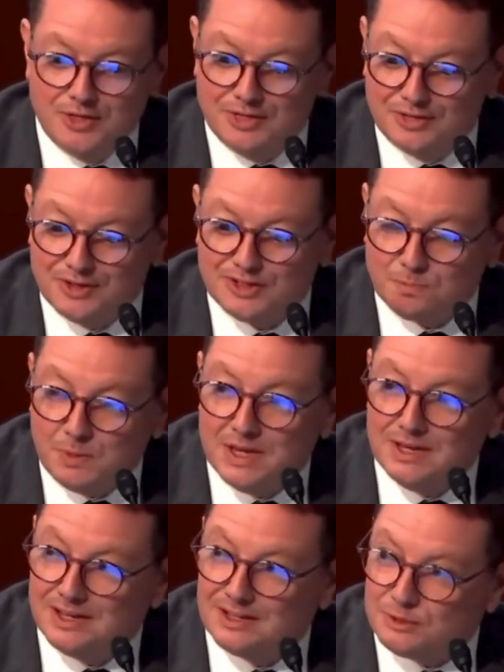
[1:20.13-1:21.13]
the
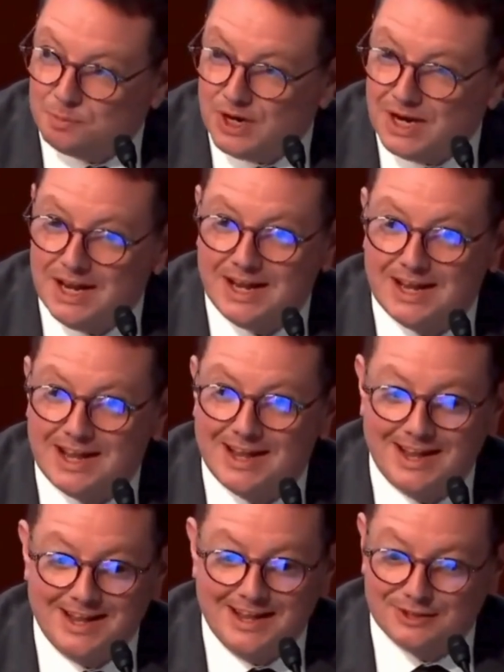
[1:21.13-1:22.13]
spending spree
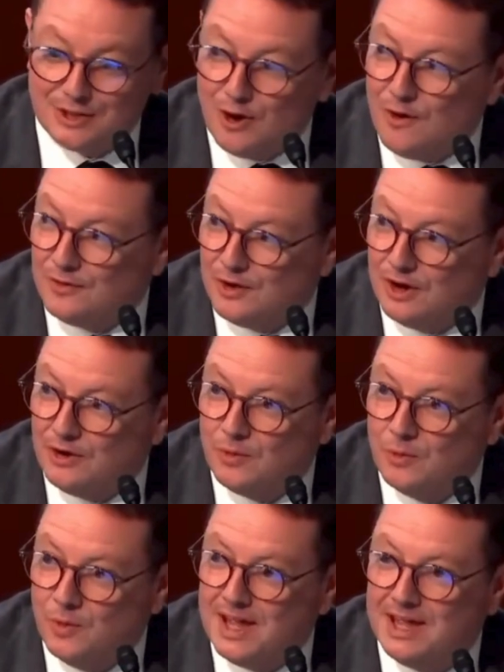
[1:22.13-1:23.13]
is over.
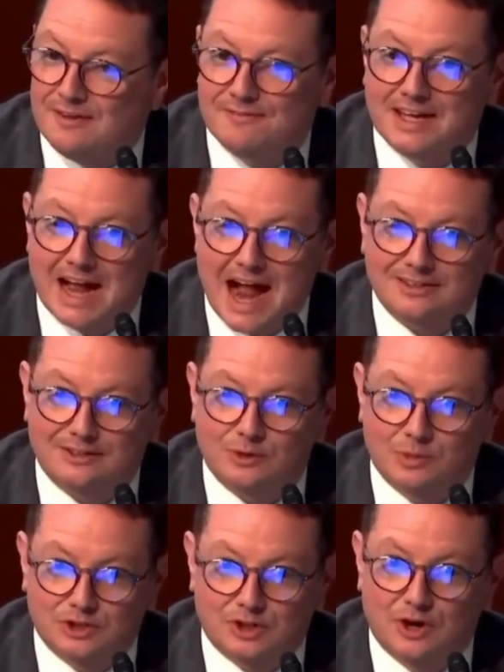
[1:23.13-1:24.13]
We have got to
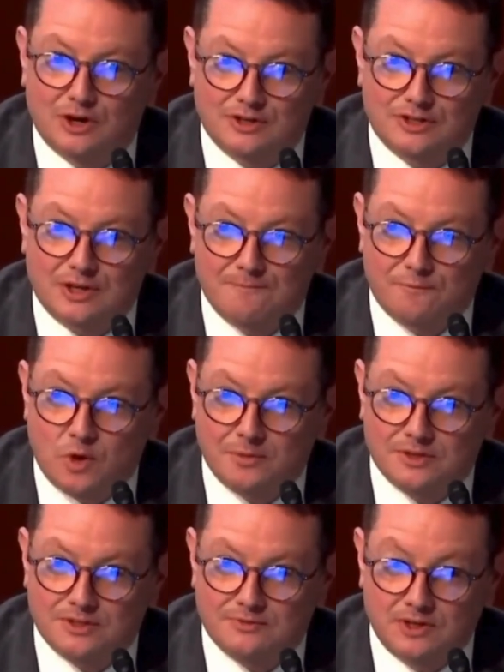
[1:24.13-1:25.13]
return to some form
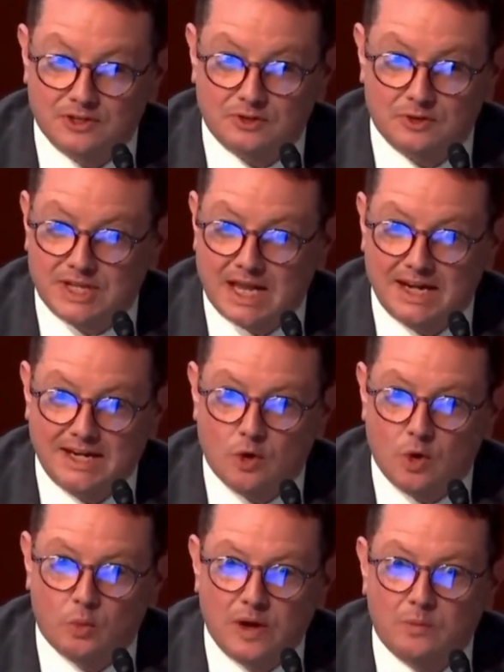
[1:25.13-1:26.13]
of fiscal sanity,
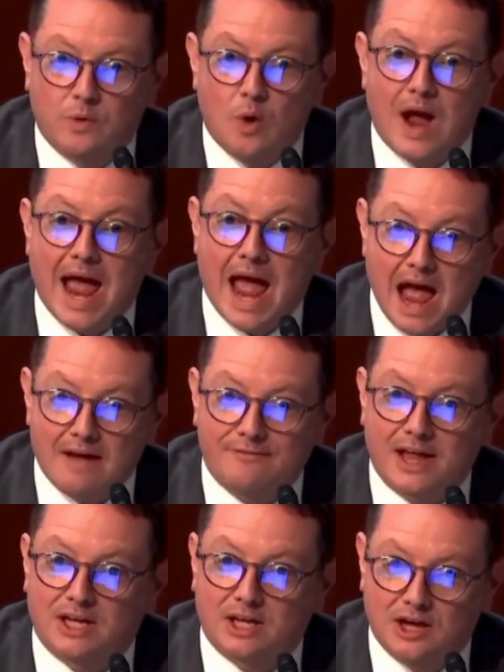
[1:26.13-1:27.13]
or we won't have
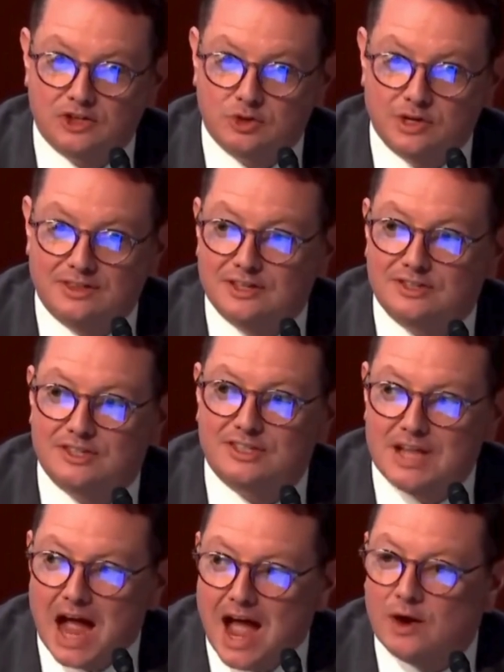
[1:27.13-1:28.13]
a country. This is
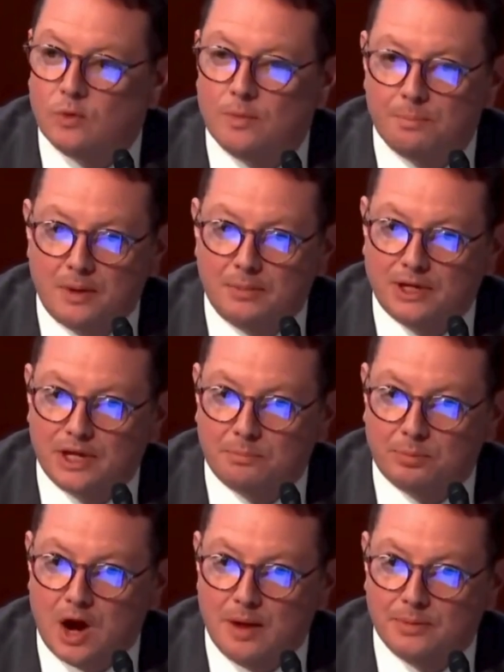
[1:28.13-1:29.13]
not a Republican
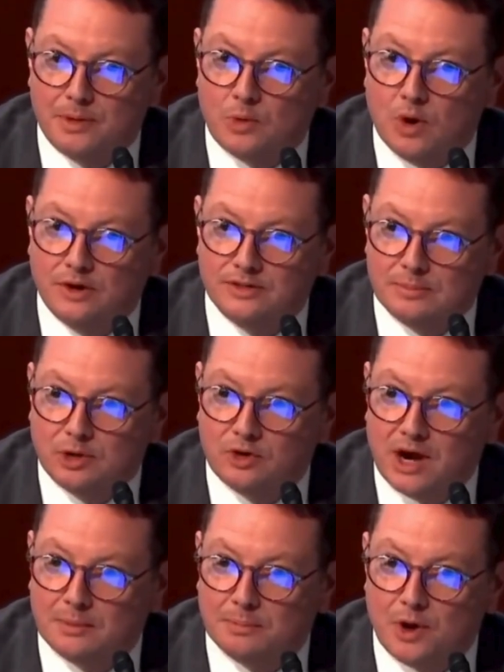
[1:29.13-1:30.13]
problem or a
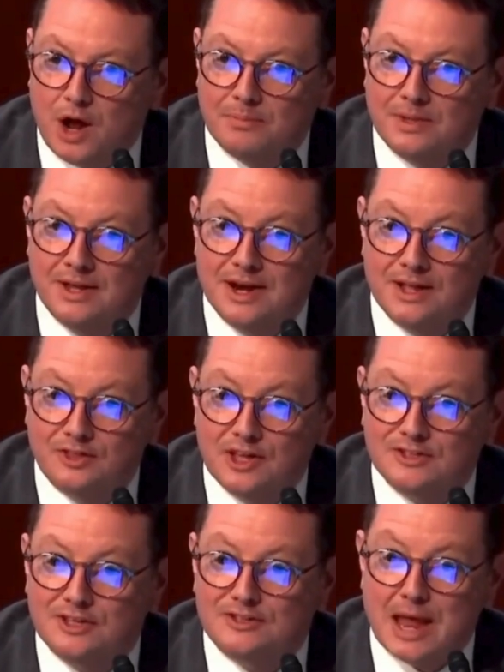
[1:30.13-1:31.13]
Democratic problem.
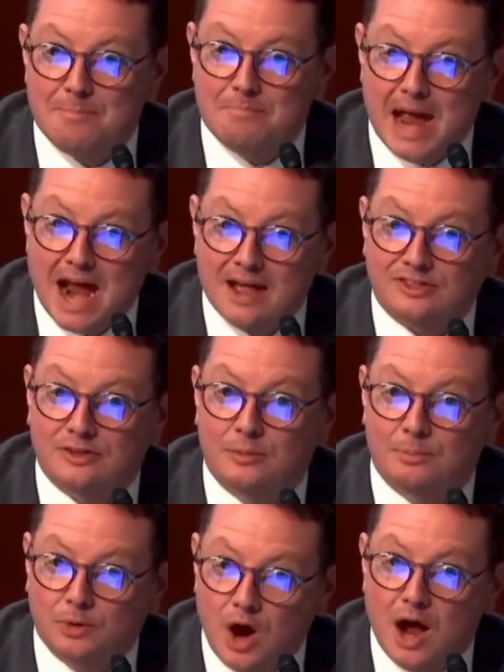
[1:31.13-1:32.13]
This is a math
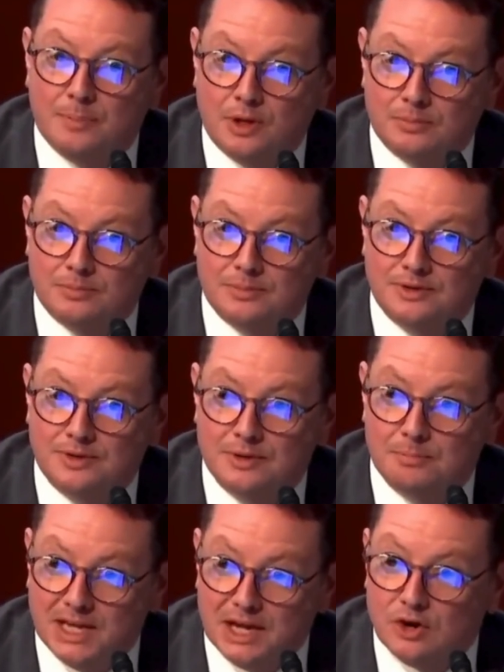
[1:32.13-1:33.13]
problem,
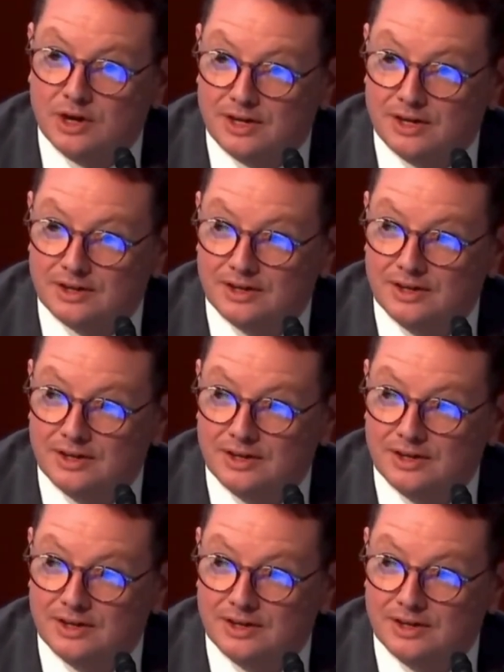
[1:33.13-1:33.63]
period.